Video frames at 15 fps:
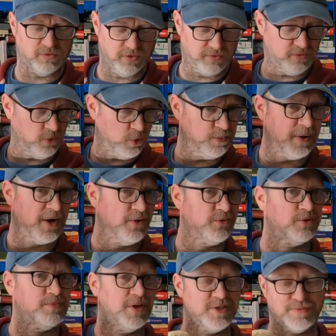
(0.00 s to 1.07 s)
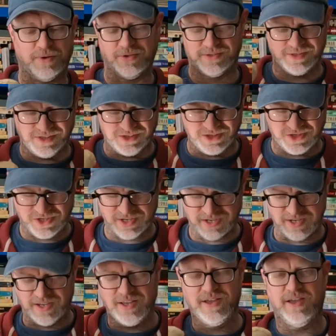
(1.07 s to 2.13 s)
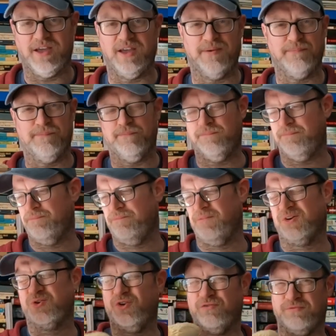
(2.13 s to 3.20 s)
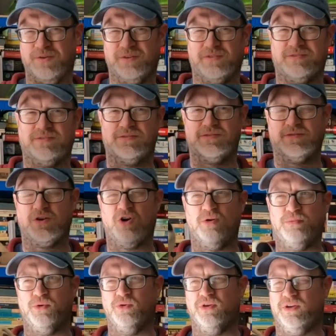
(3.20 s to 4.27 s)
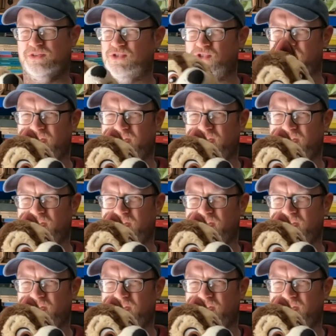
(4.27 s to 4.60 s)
for £4 plus postage. Got it from a Carboot last